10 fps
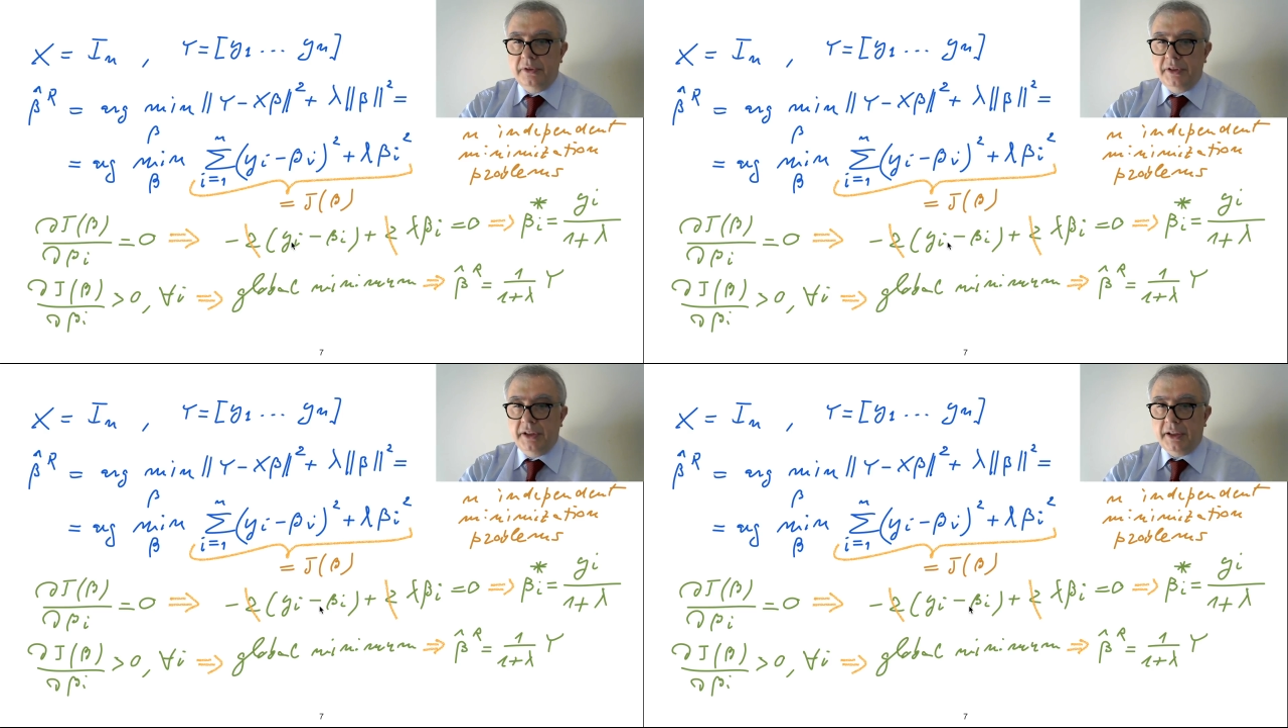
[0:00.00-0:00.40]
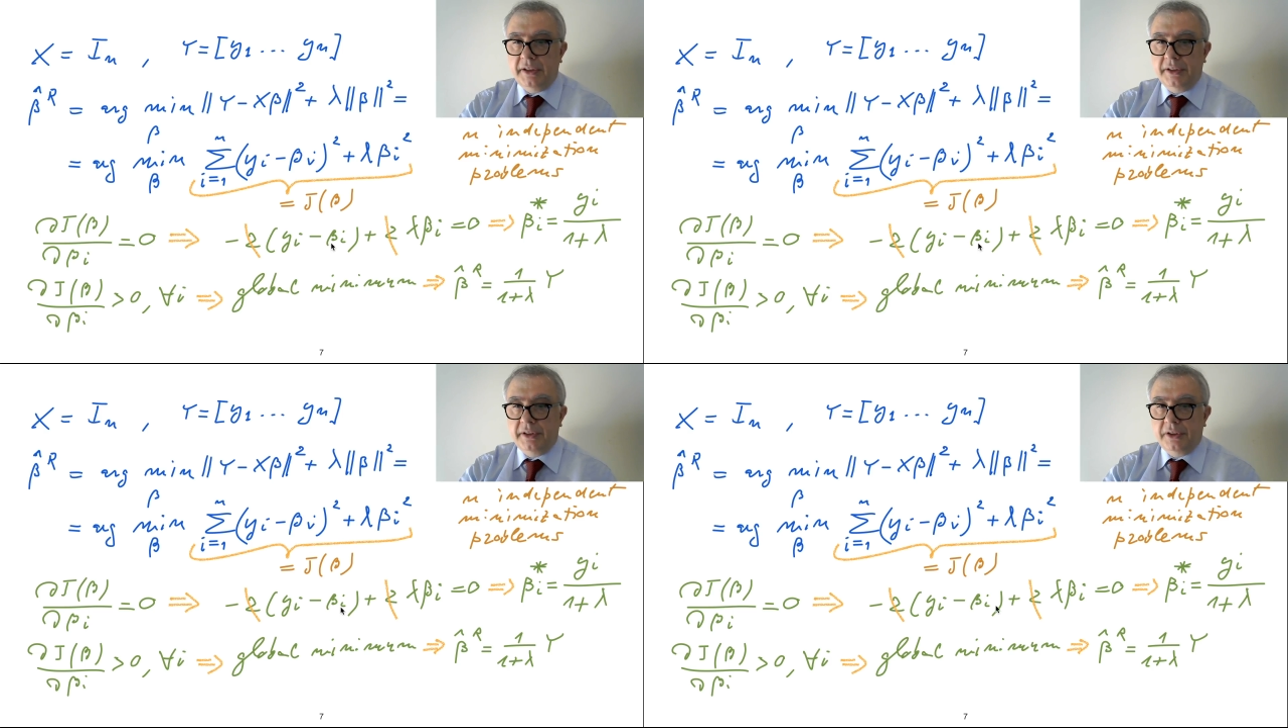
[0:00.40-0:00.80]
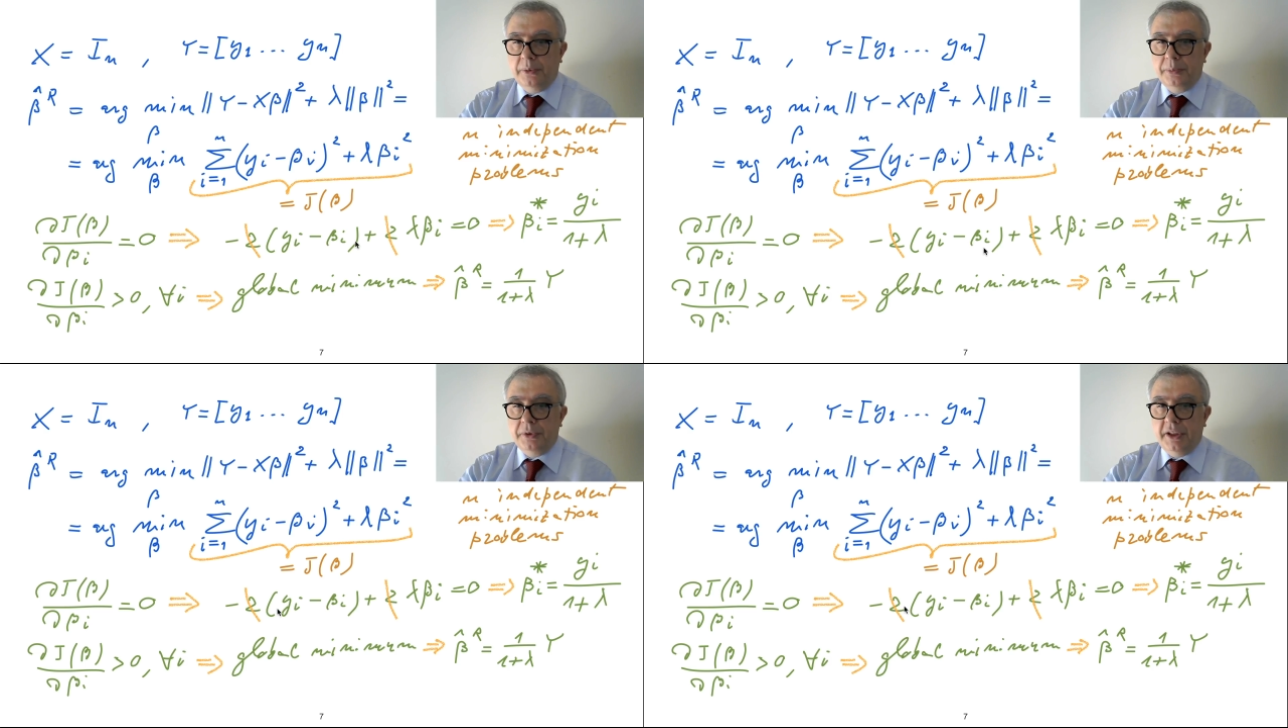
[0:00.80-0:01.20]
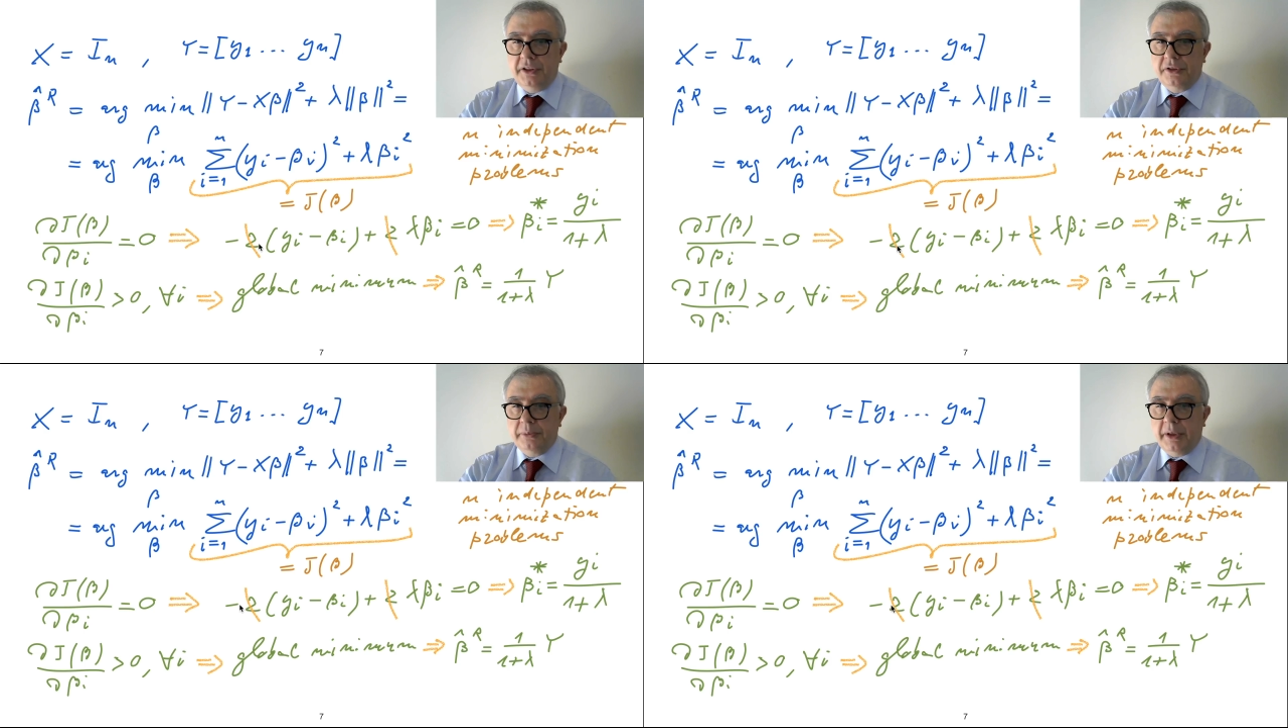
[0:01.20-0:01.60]
here is the
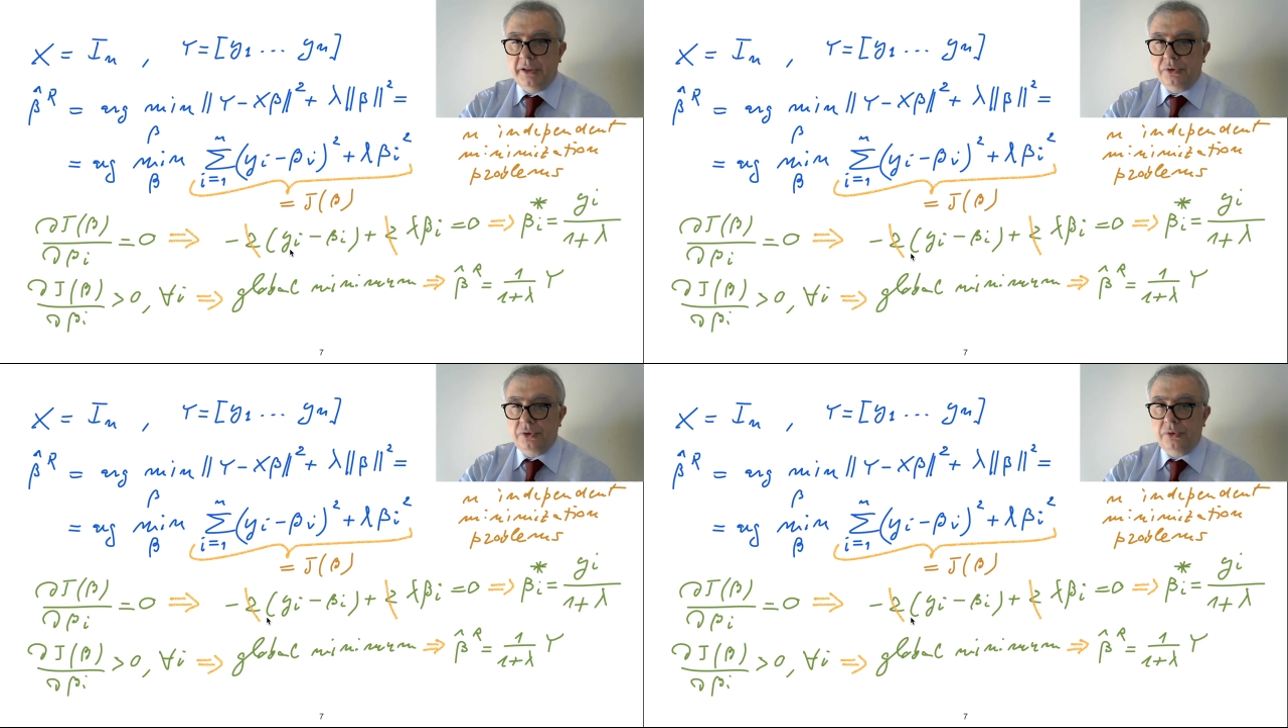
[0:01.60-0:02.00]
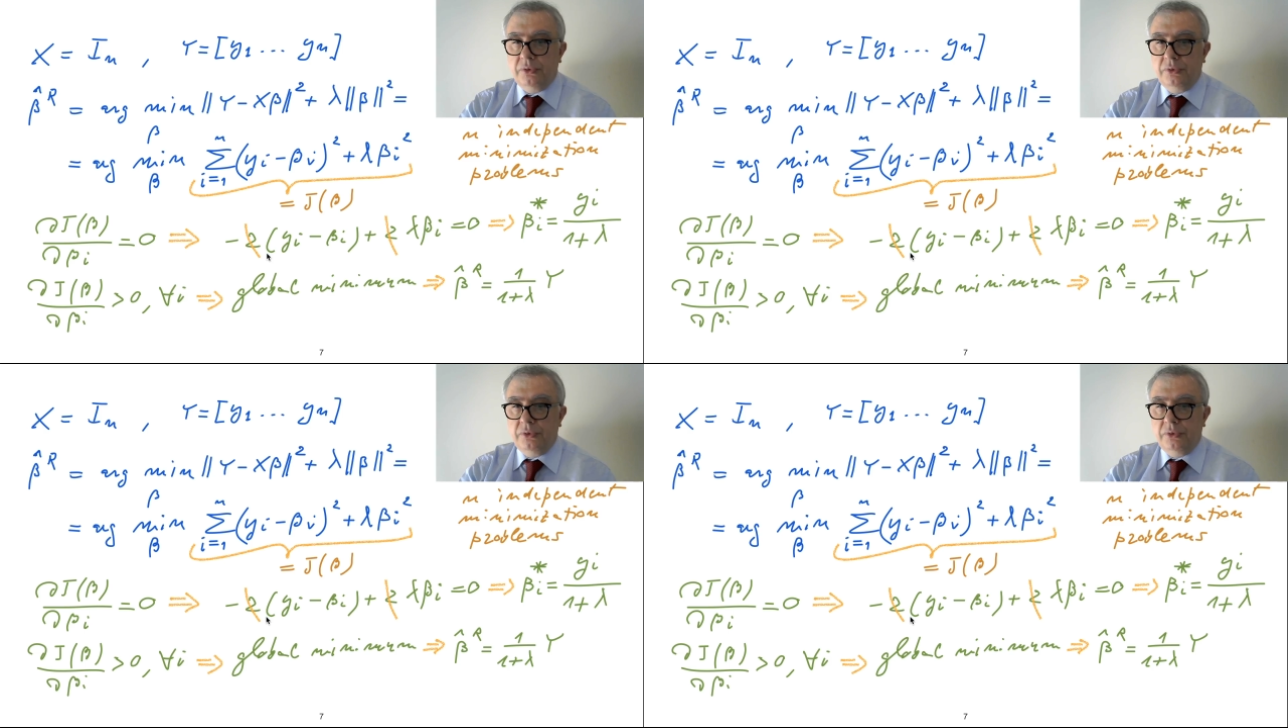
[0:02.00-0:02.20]
computation, minus